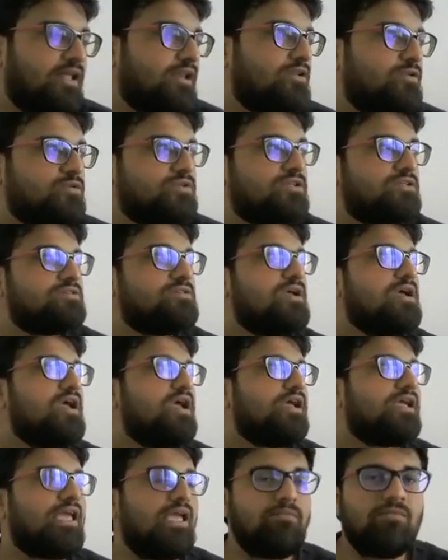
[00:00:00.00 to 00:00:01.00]
And you just
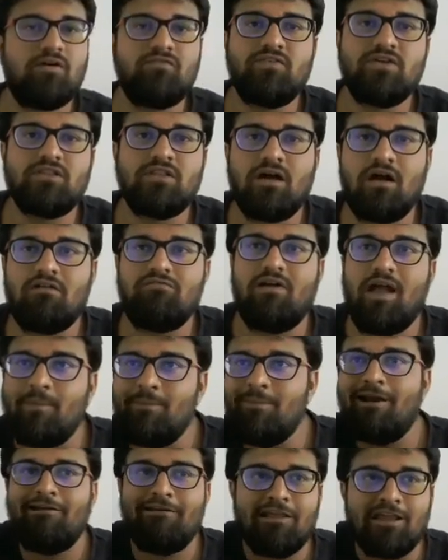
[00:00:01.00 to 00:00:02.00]
came up with a
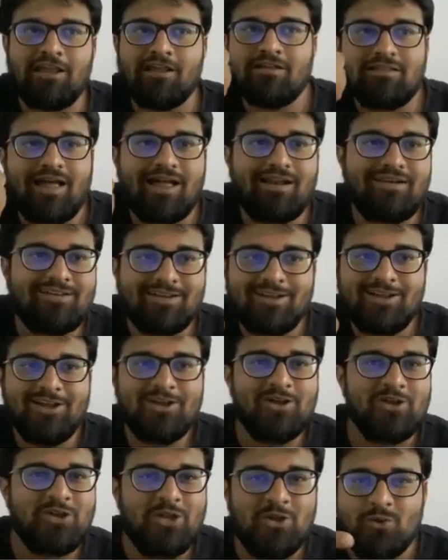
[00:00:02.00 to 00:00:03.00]
vibrating that
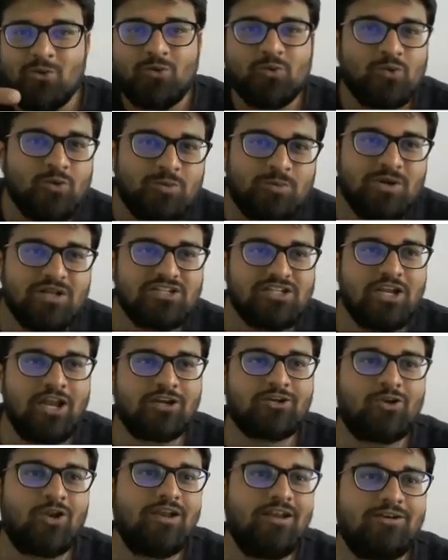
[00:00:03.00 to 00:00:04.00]
new toothbrush,
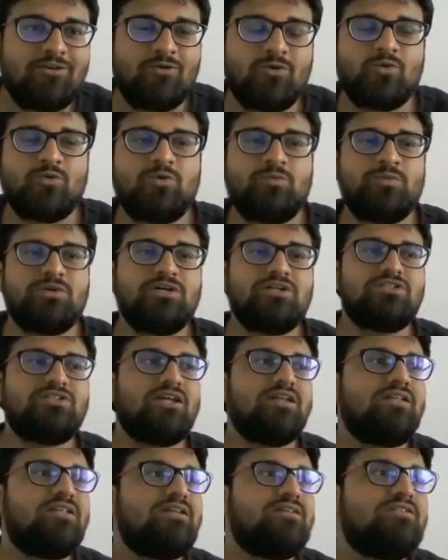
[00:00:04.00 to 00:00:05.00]
electronic
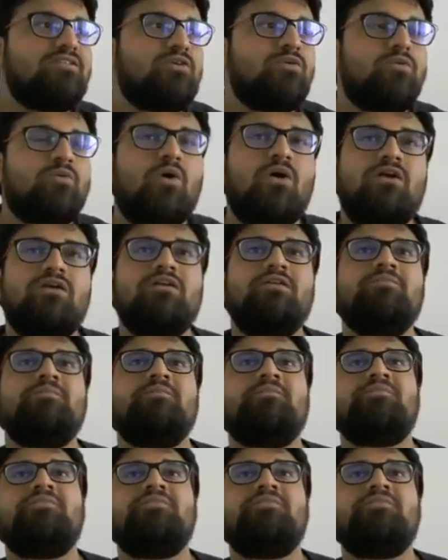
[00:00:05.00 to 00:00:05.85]
toothbrush, and then you want